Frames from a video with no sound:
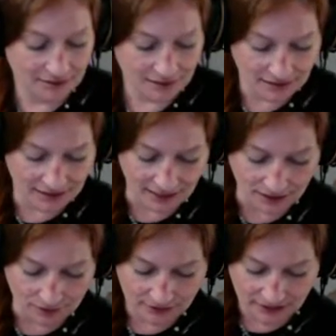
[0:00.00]

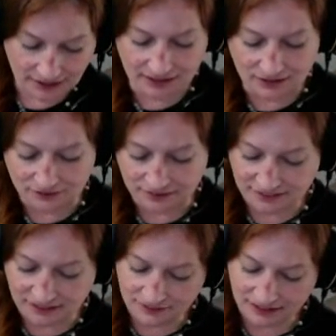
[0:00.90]
Now, in the
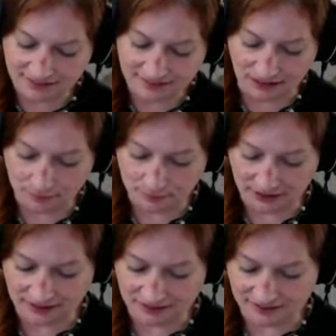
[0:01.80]
festivities
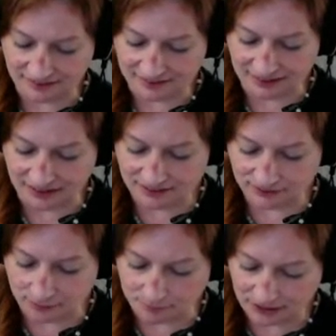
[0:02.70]
celebrating the success of
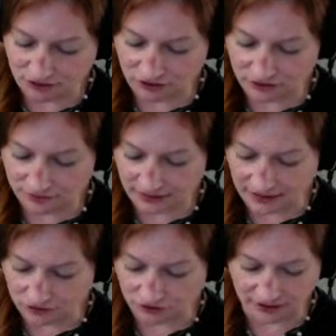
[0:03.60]
completion of the
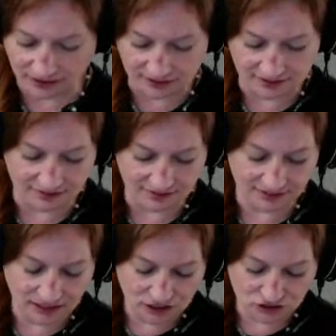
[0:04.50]
exercises,
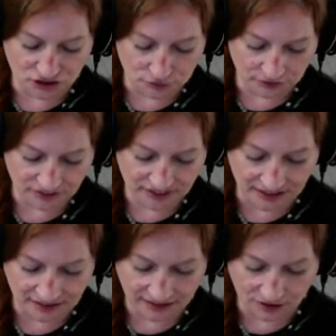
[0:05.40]
General
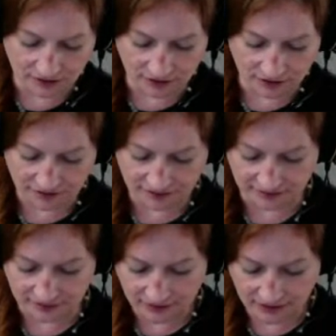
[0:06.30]
Stanley R.
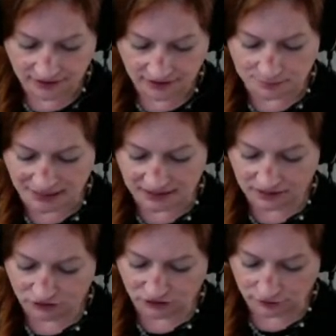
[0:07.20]
Larson, the
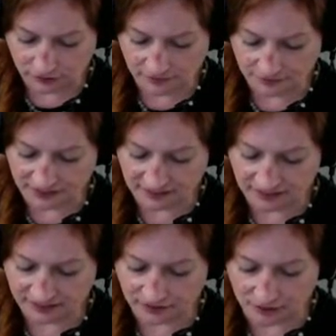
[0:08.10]
commanding general of the
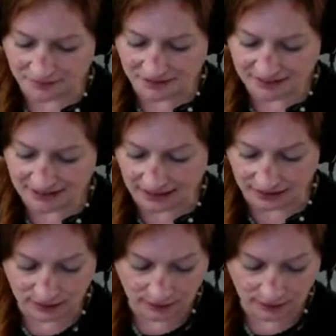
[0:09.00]
6th Army, stated,